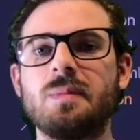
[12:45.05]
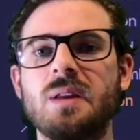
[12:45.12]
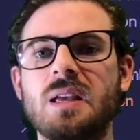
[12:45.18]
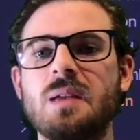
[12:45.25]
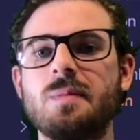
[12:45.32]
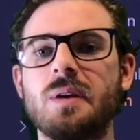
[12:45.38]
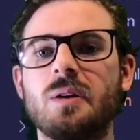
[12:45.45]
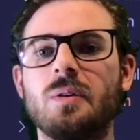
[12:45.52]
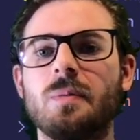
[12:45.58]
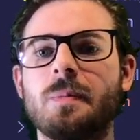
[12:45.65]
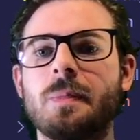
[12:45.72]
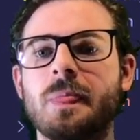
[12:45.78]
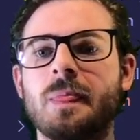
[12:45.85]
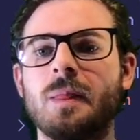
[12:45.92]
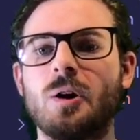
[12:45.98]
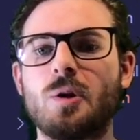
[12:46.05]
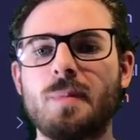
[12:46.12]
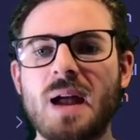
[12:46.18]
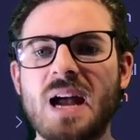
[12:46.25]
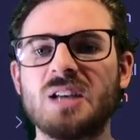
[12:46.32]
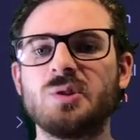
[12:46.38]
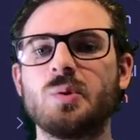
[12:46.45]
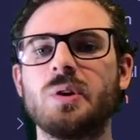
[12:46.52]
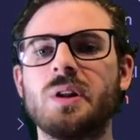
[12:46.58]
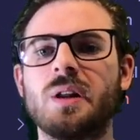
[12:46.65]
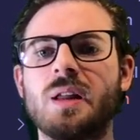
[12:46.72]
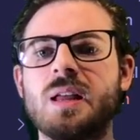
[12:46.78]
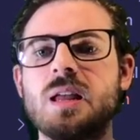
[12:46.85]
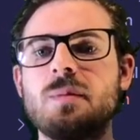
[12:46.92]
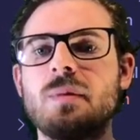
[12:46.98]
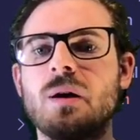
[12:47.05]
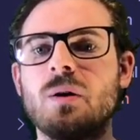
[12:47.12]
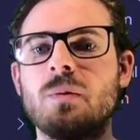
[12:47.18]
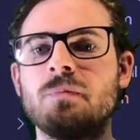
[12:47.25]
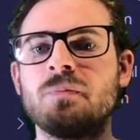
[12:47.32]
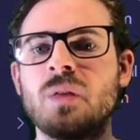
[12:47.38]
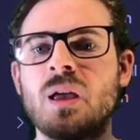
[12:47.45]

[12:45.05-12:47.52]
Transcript: and email, or password and an email,